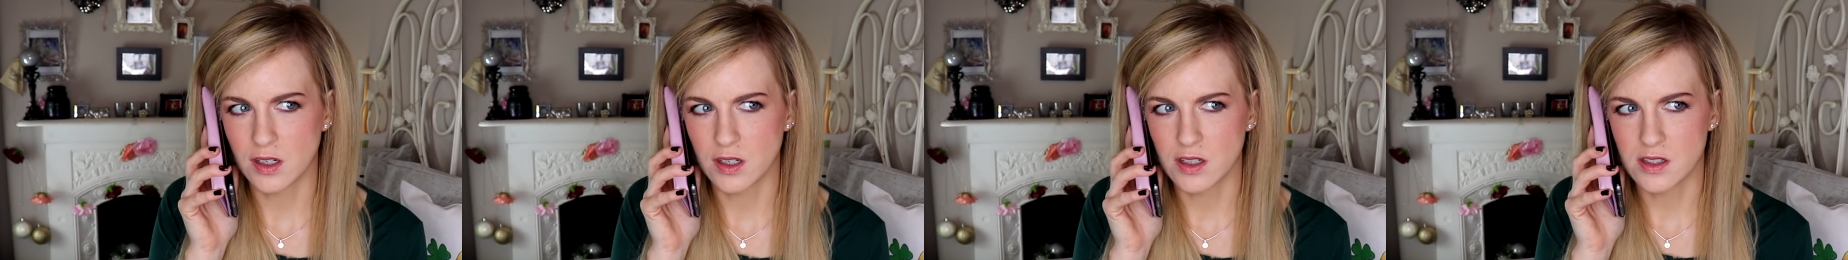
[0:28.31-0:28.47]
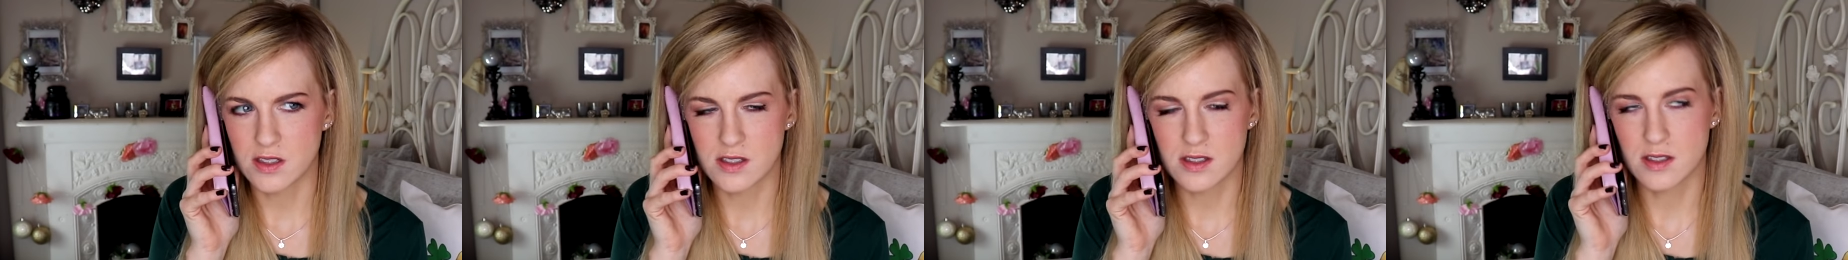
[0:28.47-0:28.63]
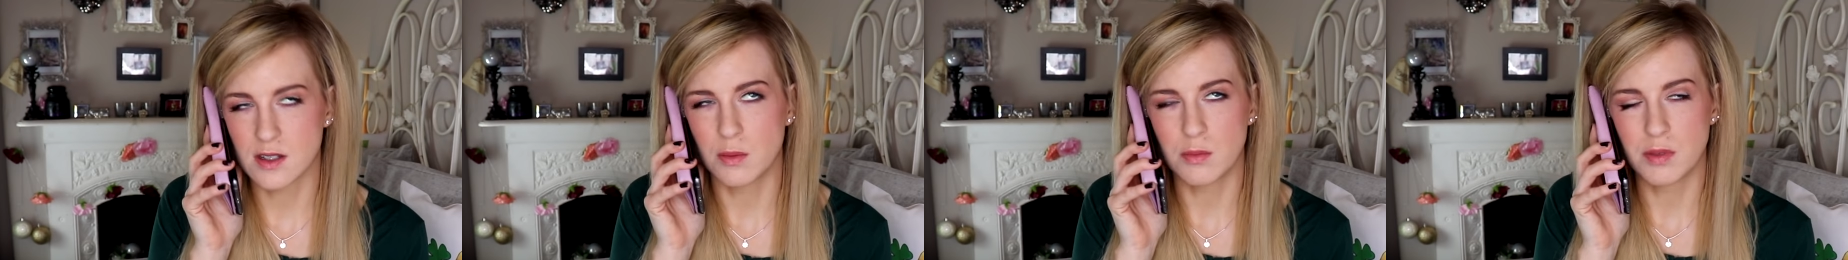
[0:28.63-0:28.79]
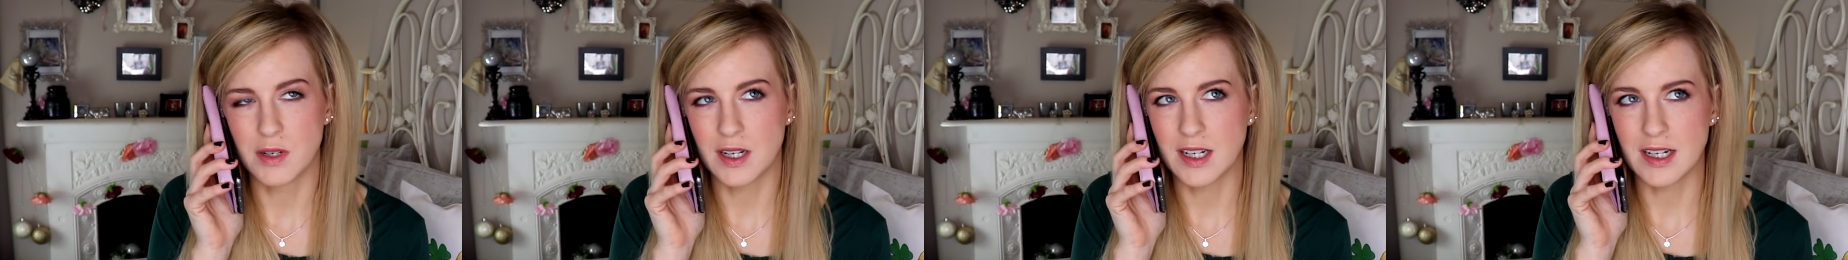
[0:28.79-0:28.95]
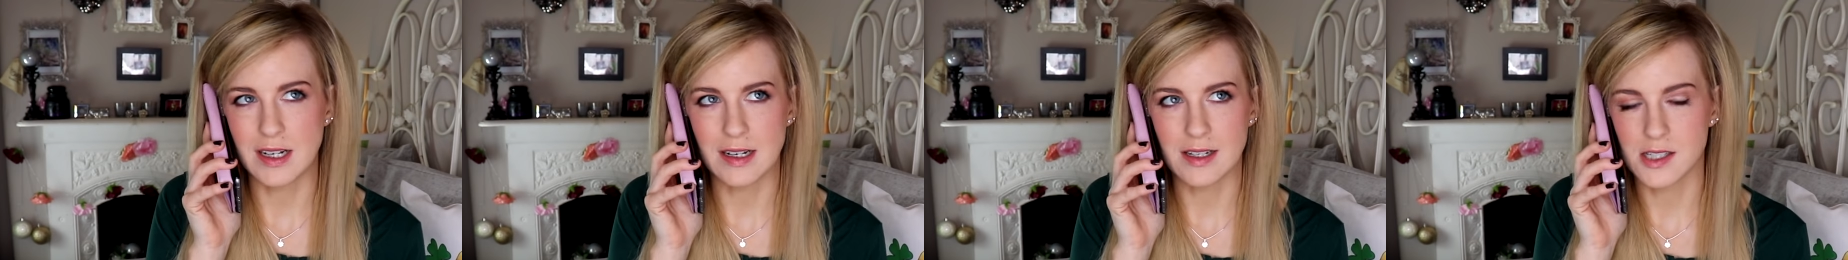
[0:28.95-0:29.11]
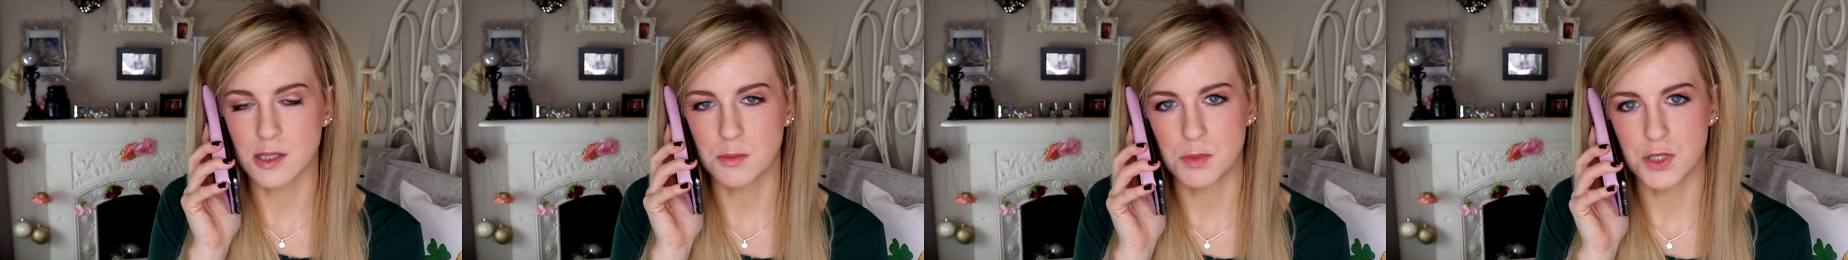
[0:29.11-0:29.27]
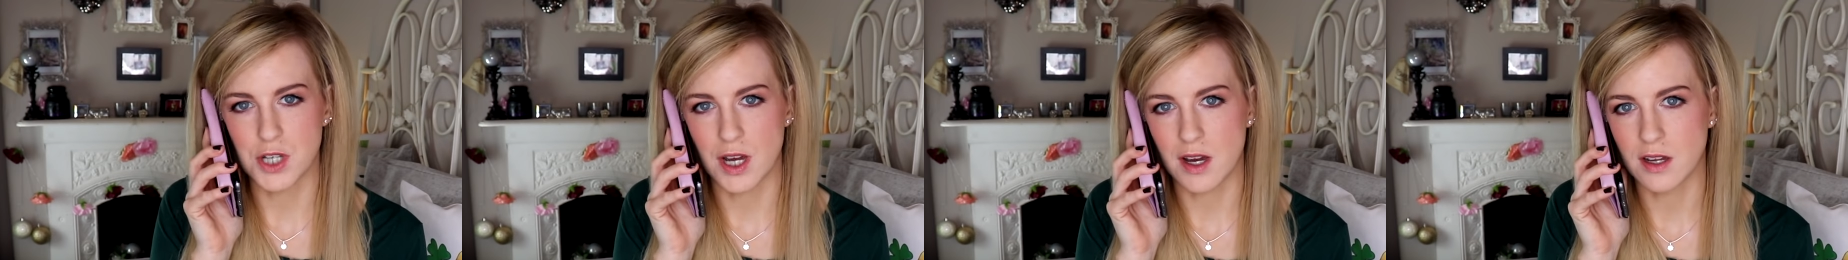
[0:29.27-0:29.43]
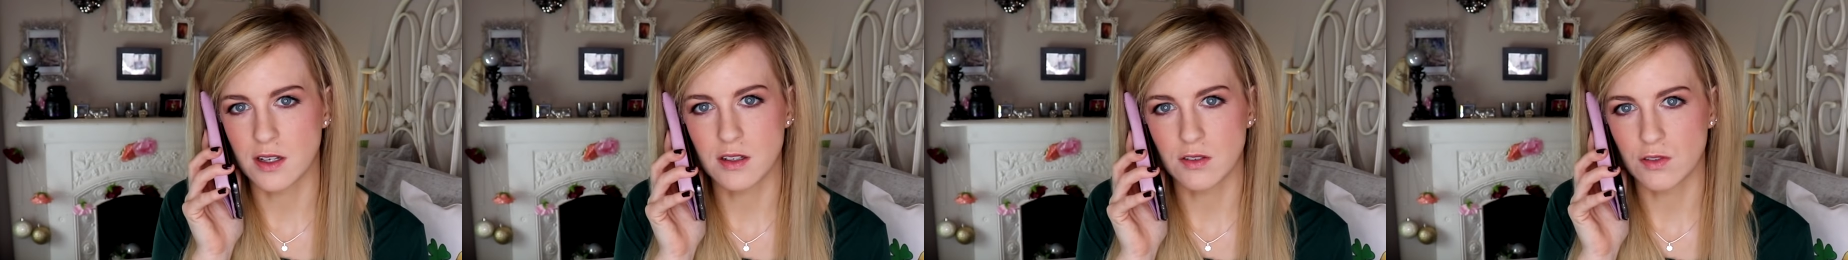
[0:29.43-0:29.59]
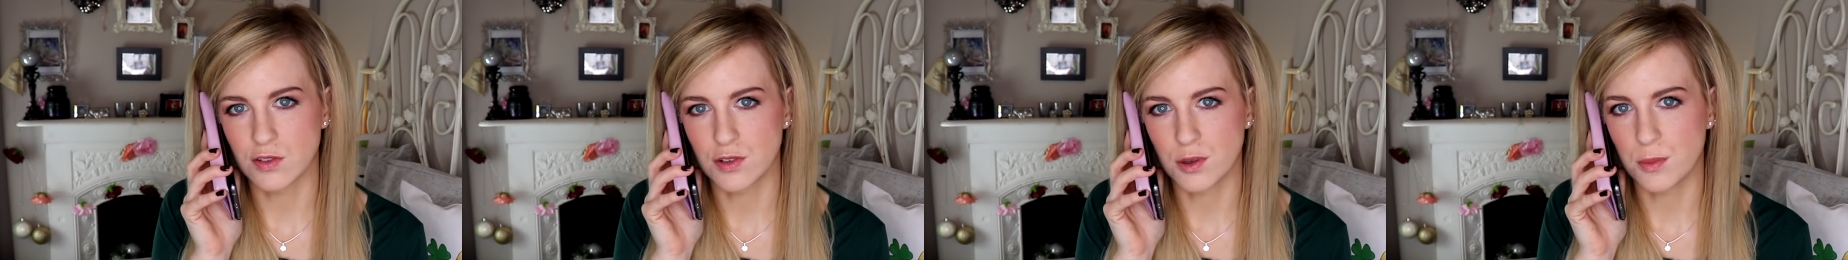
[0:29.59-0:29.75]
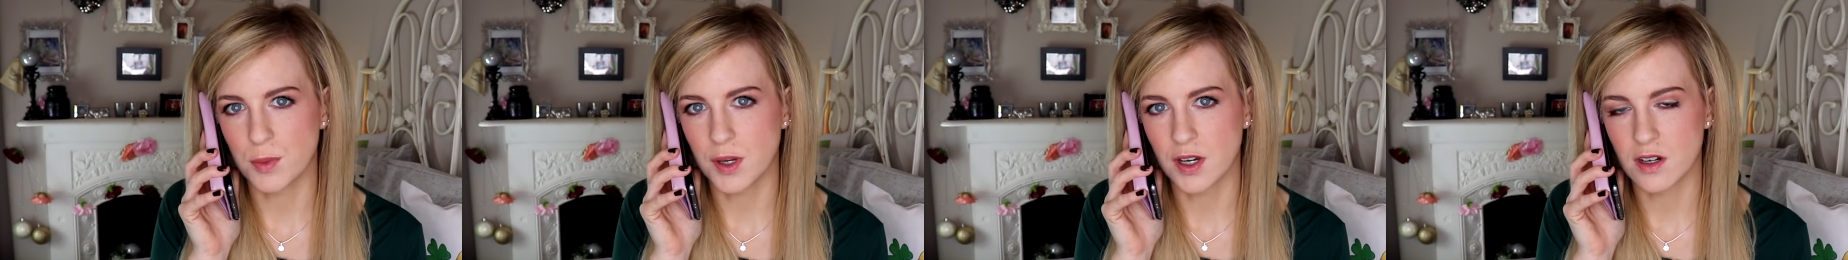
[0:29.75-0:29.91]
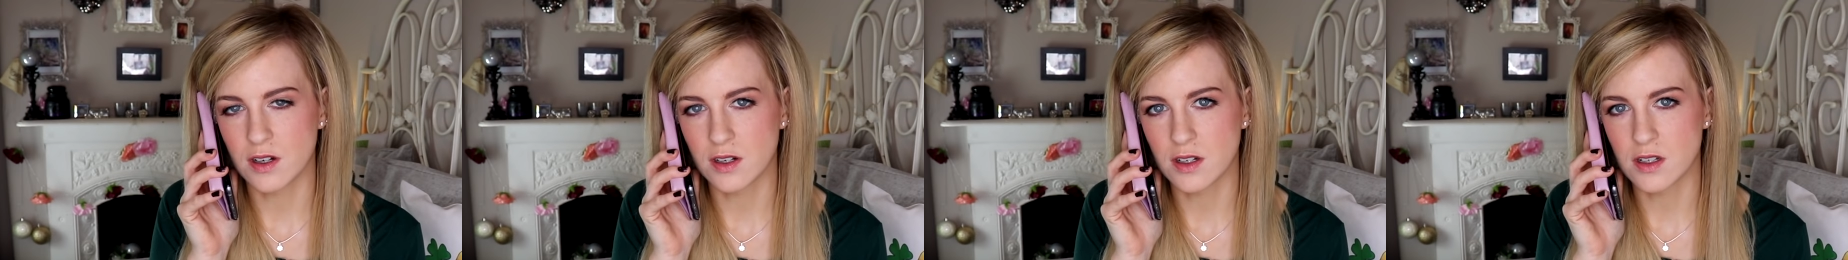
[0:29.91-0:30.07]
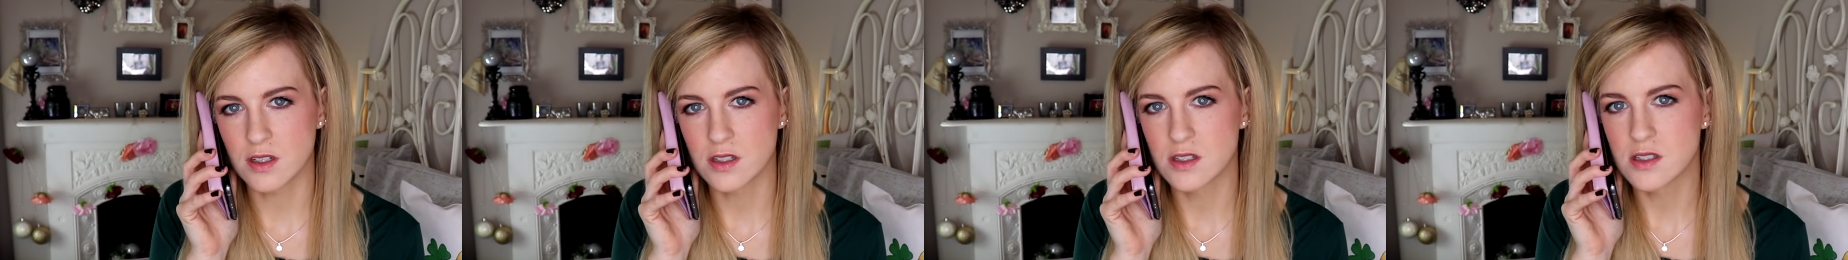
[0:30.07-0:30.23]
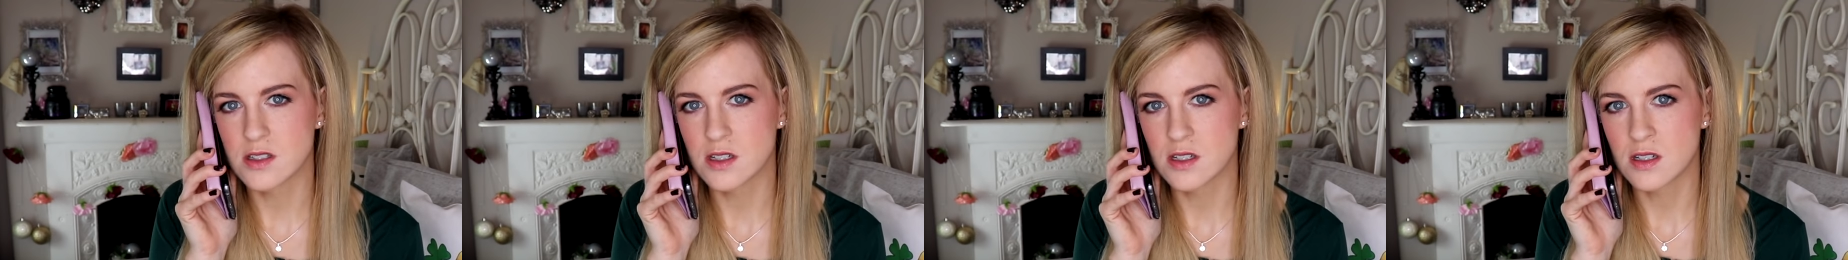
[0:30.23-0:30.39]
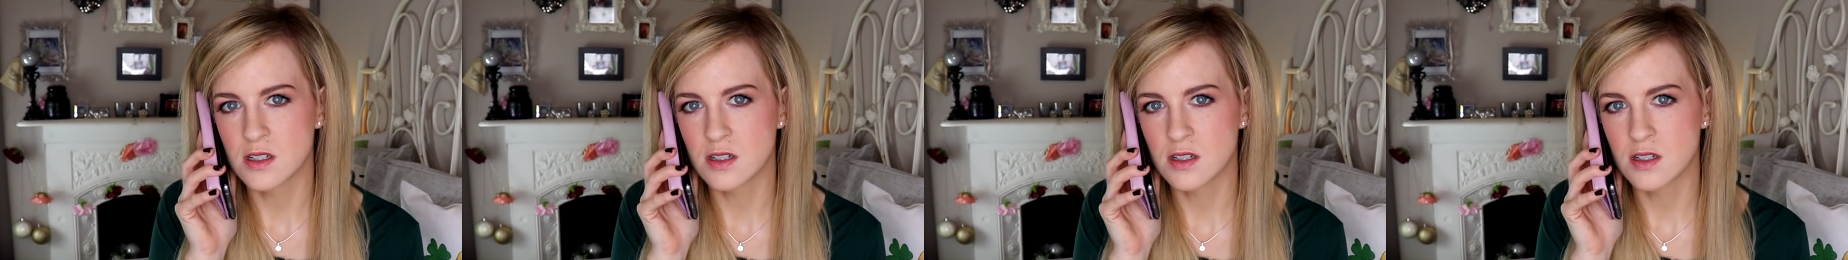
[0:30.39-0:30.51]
It's completely subjective, to be honest.